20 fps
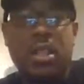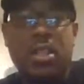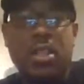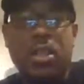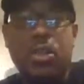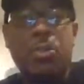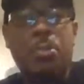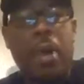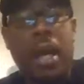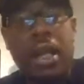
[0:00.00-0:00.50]

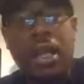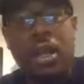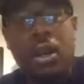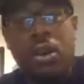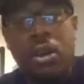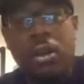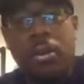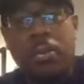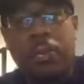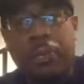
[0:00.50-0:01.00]
You may know
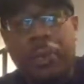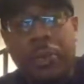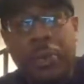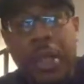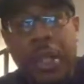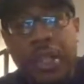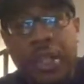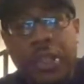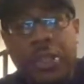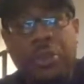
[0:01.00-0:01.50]
him through
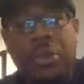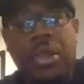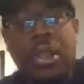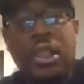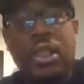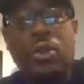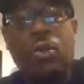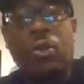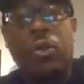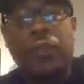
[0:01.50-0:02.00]

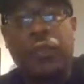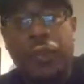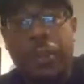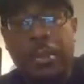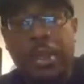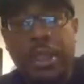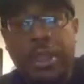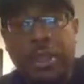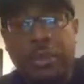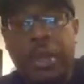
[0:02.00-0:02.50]
history or from
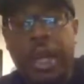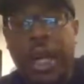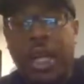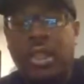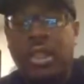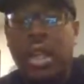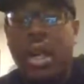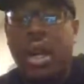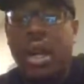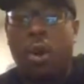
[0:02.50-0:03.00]
history
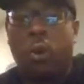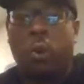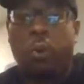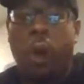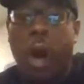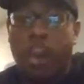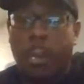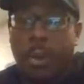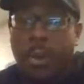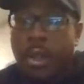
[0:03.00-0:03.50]
as
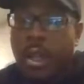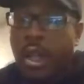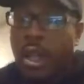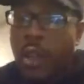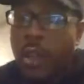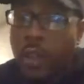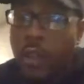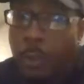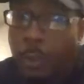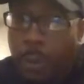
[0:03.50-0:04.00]
Robert
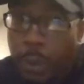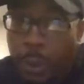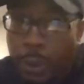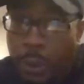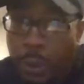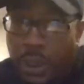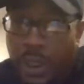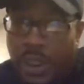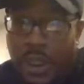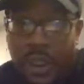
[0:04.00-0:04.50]
the
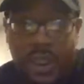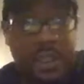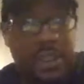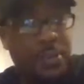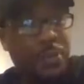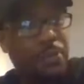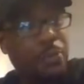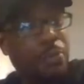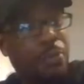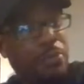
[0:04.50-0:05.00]
Bruce.
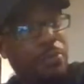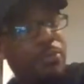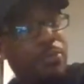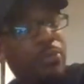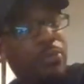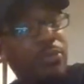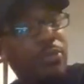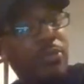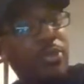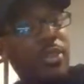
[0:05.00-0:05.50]

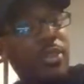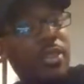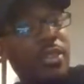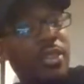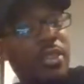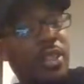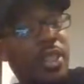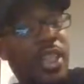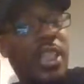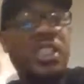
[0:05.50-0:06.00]

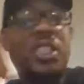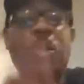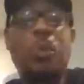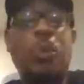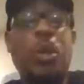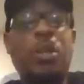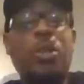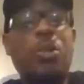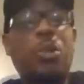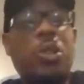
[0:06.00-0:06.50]
He's the
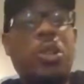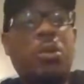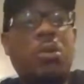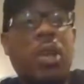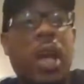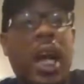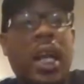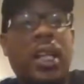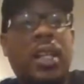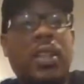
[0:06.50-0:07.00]
one who
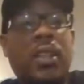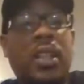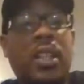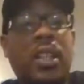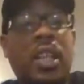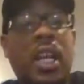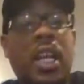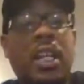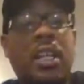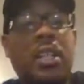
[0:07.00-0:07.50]
united the
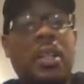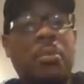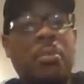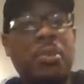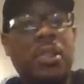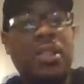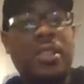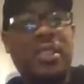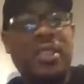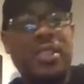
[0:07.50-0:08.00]

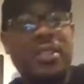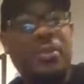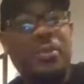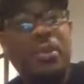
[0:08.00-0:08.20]
kingdoms.